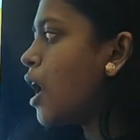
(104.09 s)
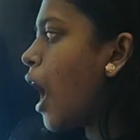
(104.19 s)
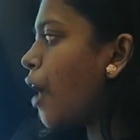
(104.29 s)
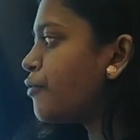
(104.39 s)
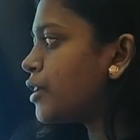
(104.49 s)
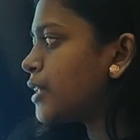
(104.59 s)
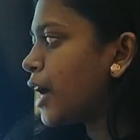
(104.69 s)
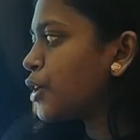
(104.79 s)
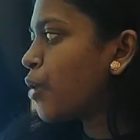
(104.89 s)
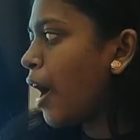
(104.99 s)
After that,
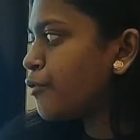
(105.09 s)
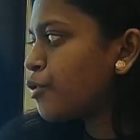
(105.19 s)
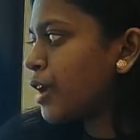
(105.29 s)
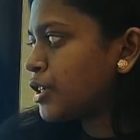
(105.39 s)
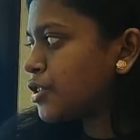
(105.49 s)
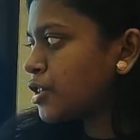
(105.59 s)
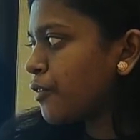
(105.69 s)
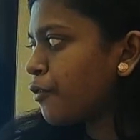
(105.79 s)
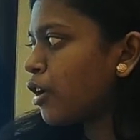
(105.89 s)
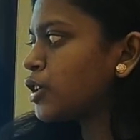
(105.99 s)
you have to register
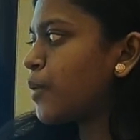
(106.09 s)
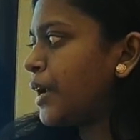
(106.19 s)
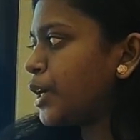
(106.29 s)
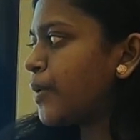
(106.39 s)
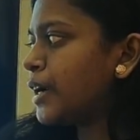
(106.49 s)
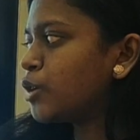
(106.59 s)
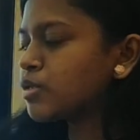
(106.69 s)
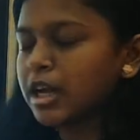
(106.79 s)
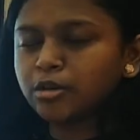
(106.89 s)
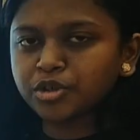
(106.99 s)
for 2022
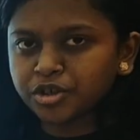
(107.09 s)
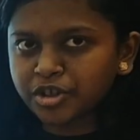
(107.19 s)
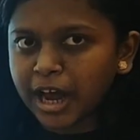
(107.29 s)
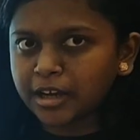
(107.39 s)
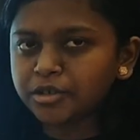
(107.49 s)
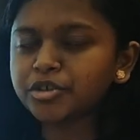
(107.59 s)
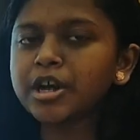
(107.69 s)
Solution Challenge,